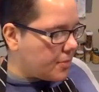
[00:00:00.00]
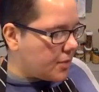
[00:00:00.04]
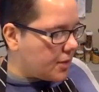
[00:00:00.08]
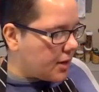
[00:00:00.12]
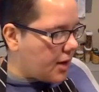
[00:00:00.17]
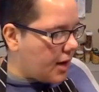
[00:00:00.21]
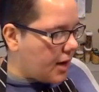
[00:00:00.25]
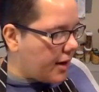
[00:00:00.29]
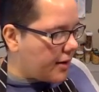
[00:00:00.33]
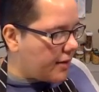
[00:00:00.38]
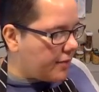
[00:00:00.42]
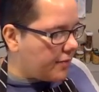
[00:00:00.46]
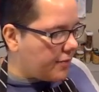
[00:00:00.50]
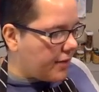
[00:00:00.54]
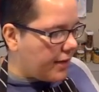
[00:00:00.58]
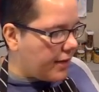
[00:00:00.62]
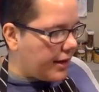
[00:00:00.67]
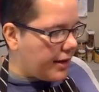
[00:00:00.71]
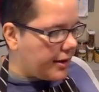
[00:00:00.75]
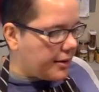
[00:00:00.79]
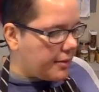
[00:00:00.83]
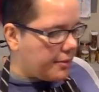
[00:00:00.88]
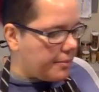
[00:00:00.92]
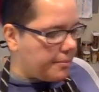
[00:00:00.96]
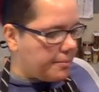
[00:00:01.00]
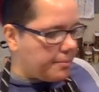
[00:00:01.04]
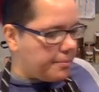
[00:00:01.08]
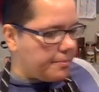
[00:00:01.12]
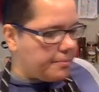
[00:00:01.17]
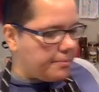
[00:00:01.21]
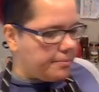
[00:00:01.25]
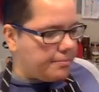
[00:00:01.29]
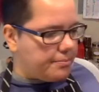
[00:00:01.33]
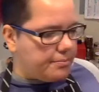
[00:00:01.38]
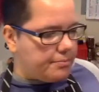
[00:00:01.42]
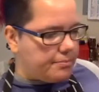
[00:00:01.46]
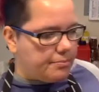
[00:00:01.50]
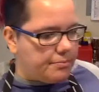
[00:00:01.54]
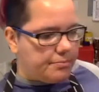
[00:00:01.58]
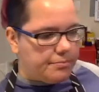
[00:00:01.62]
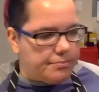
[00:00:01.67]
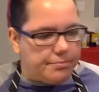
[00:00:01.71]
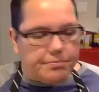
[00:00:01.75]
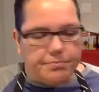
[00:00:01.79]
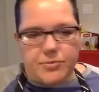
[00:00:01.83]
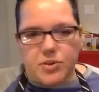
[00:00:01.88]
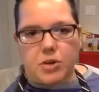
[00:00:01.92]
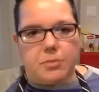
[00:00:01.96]
kind of like
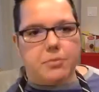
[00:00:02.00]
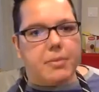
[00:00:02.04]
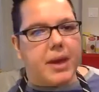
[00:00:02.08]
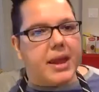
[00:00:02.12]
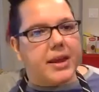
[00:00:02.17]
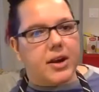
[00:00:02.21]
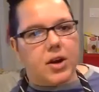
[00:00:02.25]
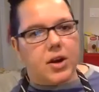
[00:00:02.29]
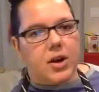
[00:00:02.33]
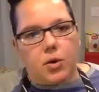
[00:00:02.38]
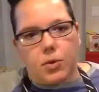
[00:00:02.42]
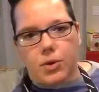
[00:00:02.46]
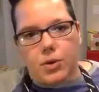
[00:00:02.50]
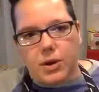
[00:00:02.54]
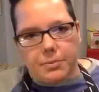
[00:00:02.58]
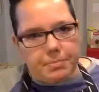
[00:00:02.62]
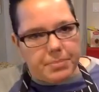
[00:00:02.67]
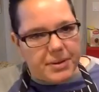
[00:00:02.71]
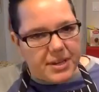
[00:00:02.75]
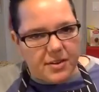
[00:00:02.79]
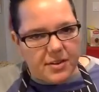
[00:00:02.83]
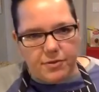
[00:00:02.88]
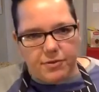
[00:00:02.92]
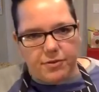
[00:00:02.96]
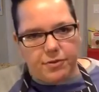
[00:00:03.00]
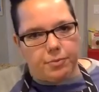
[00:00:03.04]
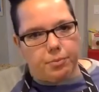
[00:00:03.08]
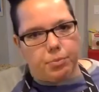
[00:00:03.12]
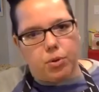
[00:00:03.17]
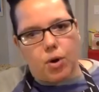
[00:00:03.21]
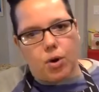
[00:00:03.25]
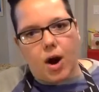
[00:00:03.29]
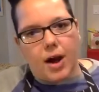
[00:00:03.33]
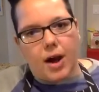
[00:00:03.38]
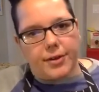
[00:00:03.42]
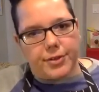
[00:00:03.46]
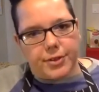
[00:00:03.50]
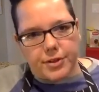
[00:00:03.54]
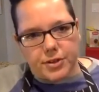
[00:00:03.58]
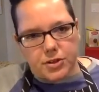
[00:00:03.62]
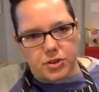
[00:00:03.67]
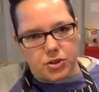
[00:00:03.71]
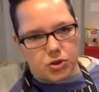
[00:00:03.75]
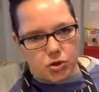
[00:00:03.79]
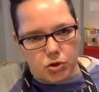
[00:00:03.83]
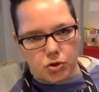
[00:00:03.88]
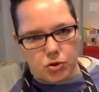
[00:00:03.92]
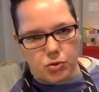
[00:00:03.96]
tomatoey beef broth
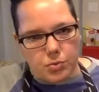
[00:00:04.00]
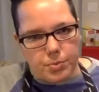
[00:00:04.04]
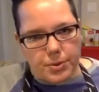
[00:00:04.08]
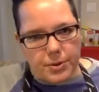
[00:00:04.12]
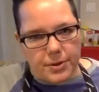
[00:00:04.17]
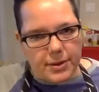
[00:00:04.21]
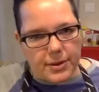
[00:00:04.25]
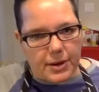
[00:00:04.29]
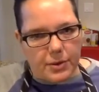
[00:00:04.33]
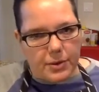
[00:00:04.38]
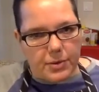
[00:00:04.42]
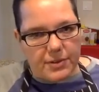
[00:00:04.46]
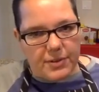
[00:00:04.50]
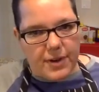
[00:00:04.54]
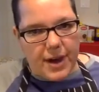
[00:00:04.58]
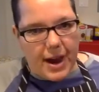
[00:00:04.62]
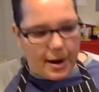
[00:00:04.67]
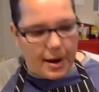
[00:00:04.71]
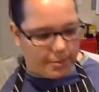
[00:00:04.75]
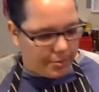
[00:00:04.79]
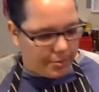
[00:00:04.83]
soup that we've had